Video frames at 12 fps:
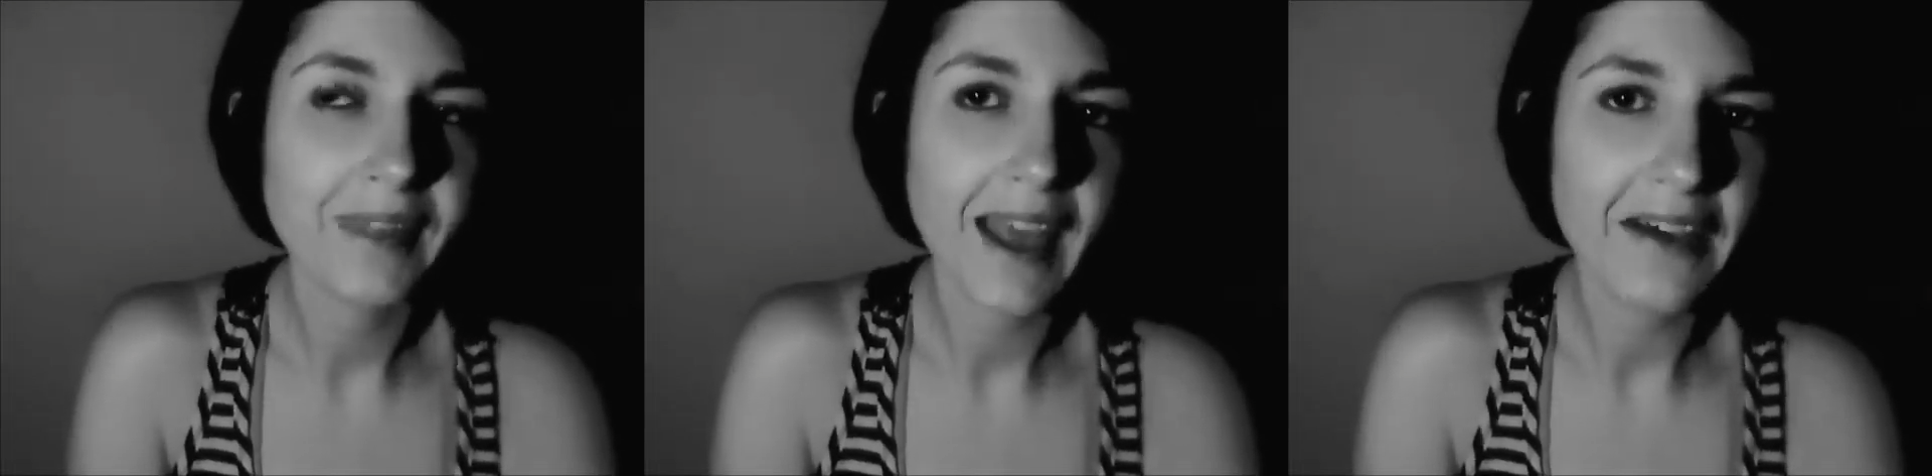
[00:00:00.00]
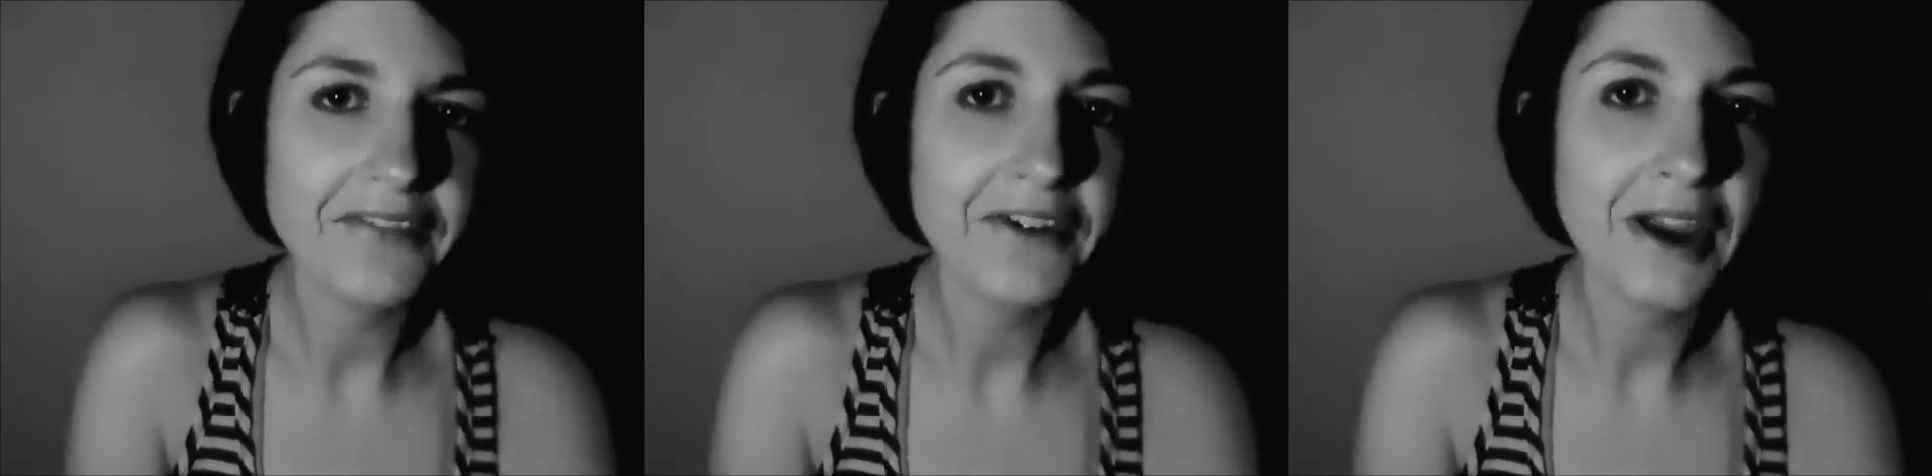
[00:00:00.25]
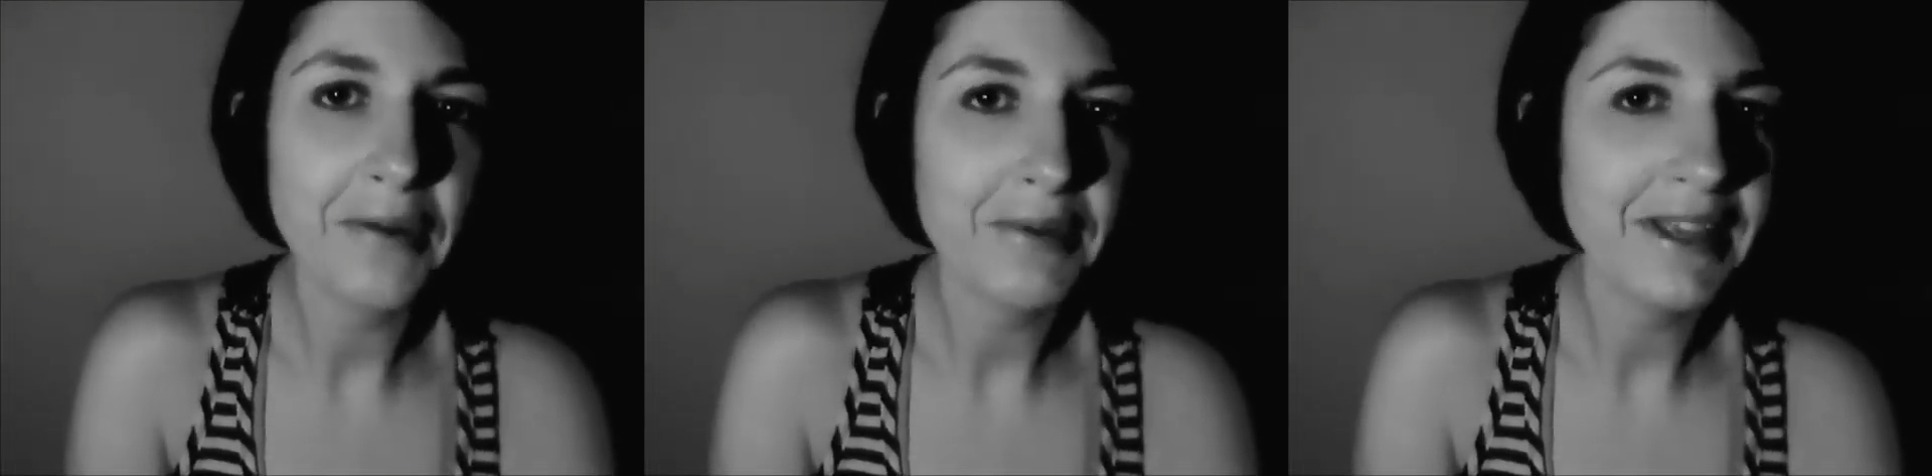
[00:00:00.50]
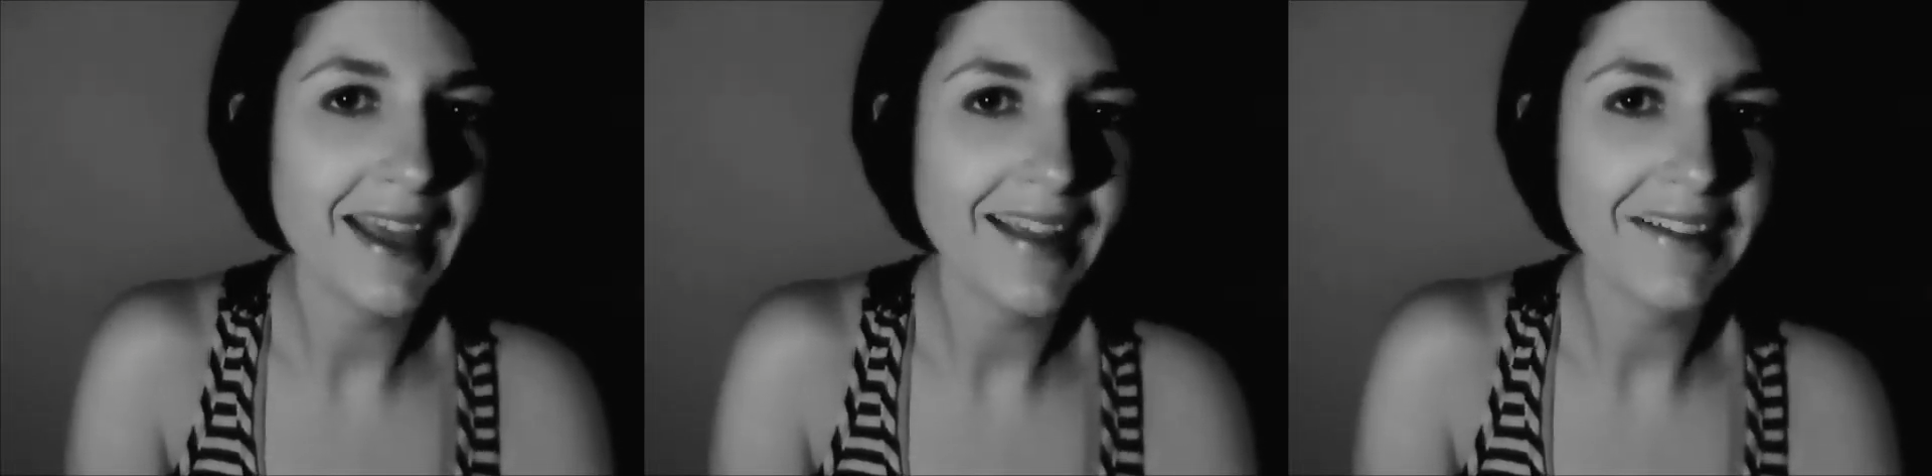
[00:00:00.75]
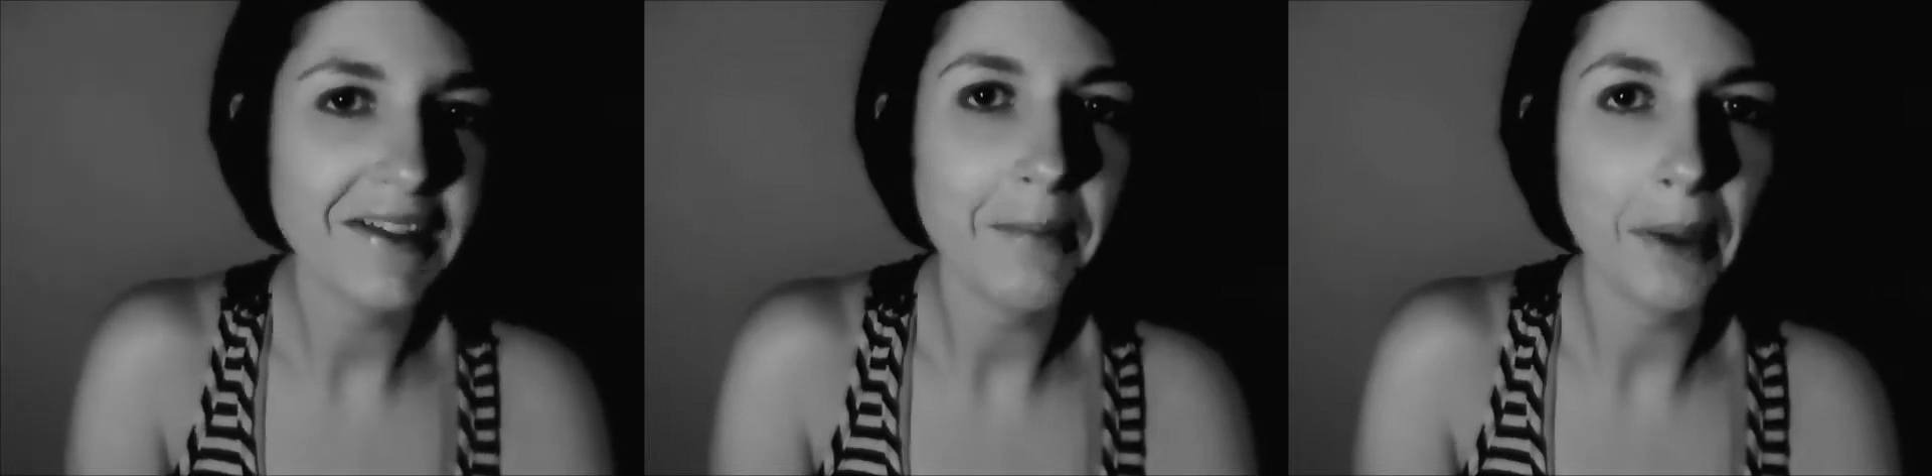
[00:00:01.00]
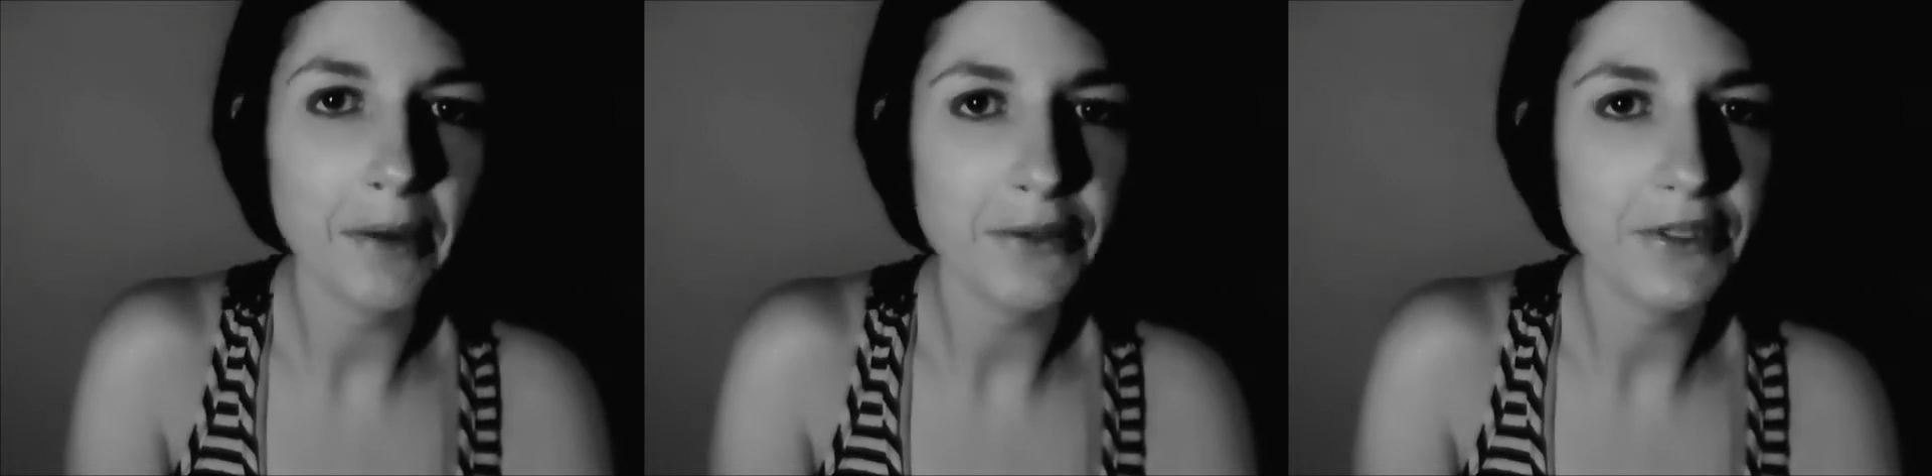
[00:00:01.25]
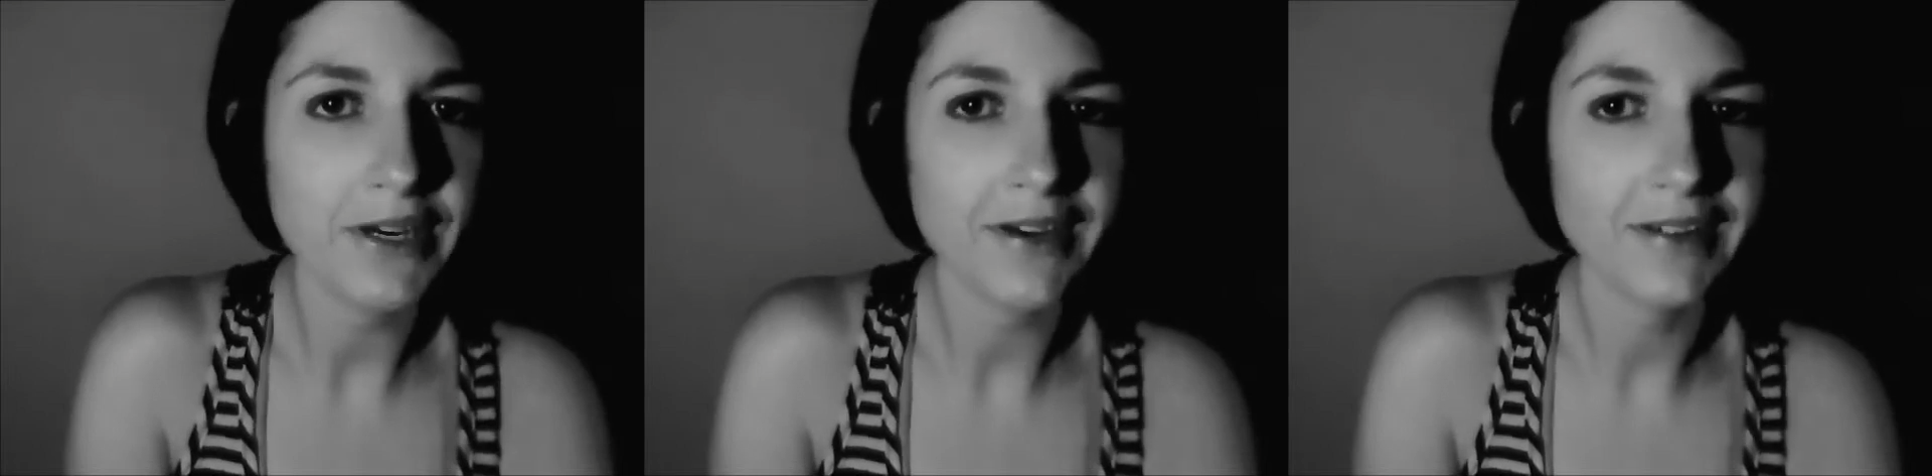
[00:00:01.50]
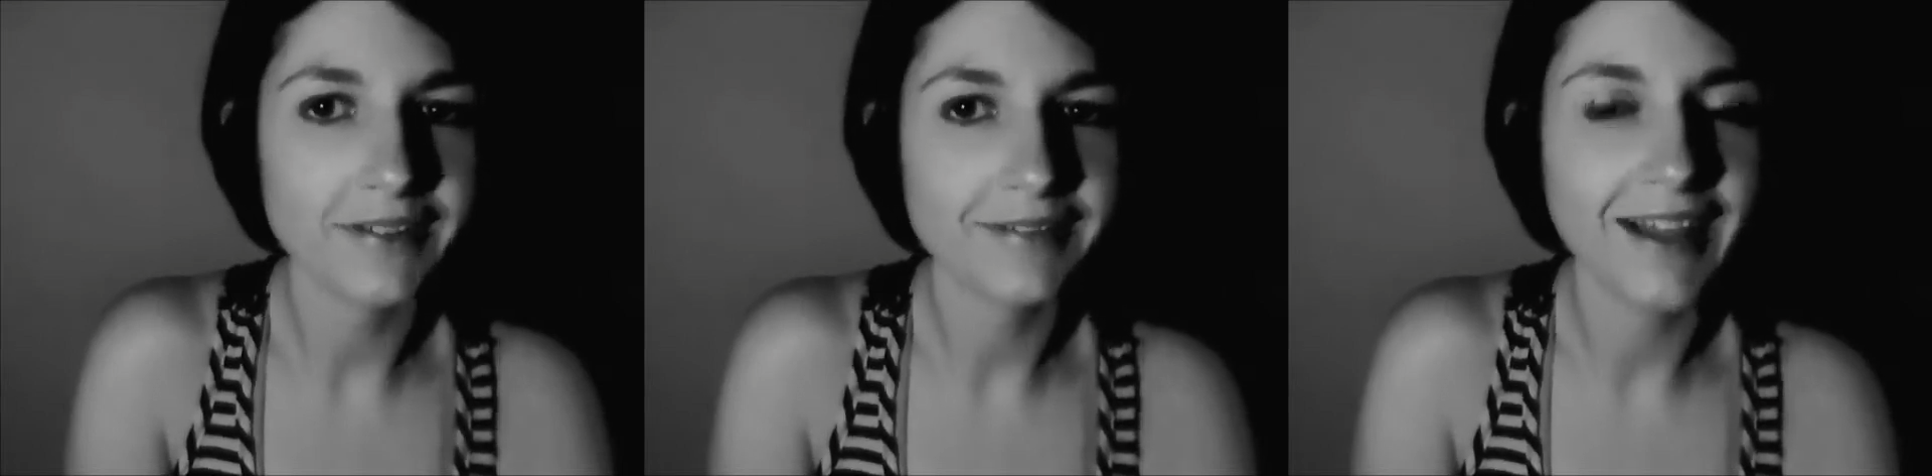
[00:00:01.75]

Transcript: After I regained composure,